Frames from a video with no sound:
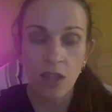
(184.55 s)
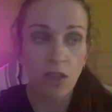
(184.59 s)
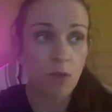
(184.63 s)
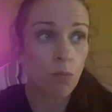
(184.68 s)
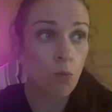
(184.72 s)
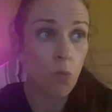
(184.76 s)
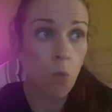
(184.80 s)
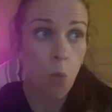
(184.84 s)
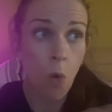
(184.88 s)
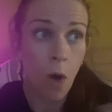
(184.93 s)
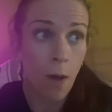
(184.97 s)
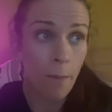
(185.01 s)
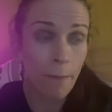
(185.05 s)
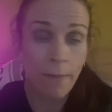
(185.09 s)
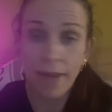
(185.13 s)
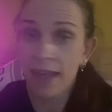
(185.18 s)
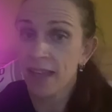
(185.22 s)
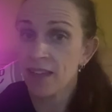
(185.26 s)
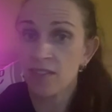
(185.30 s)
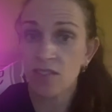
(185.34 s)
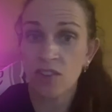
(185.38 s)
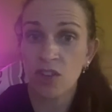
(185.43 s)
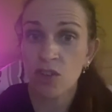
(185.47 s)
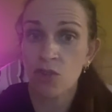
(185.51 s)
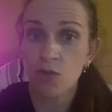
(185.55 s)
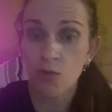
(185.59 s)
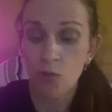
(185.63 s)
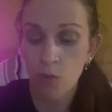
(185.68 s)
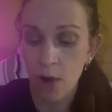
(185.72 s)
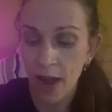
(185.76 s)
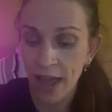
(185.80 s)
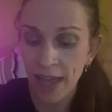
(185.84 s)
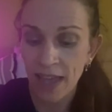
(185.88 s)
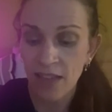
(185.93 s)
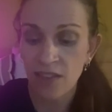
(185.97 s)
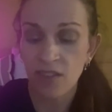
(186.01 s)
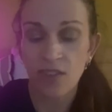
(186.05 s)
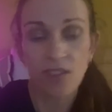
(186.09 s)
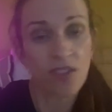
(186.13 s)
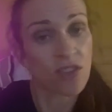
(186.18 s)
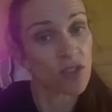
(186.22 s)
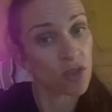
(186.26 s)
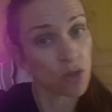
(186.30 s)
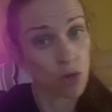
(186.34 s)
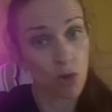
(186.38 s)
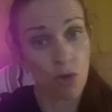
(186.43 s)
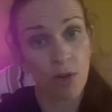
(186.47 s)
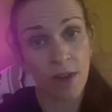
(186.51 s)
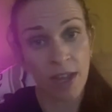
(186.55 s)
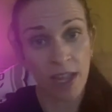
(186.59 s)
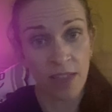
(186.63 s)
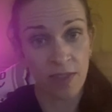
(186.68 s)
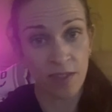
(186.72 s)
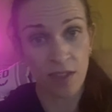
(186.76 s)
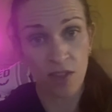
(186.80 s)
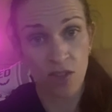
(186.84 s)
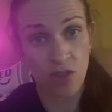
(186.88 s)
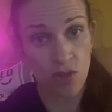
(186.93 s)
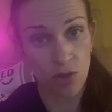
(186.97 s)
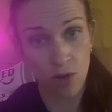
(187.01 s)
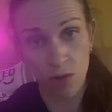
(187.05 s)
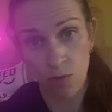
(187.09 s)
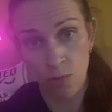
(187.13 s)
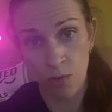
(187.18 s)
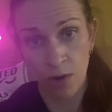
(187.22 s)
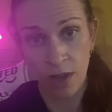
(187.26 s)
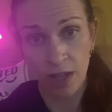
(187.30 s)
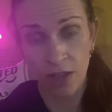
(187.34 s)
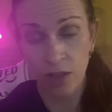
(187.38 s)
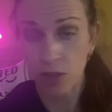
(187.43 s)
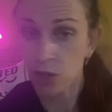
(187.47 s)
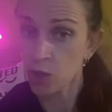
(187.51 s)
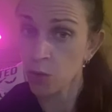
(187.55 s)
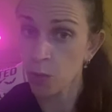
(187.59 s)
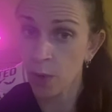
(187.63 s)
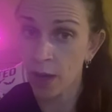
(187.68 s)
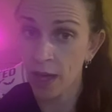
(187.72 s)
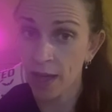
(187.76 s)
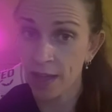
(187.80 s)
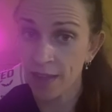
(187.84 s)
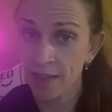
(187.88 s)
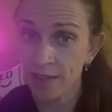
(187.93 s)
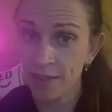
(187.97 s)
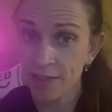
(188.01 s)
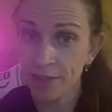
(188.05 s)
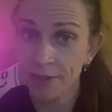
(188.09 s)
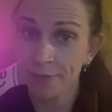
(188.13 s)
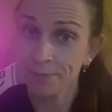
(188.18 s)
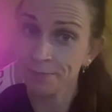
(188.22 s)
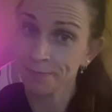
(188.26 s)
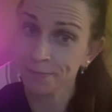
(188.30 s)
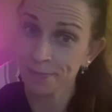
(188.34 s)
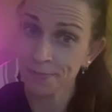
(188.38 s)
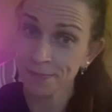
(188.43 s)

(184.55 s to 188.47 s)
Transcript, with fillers: What makes a great story in this genre, you ask?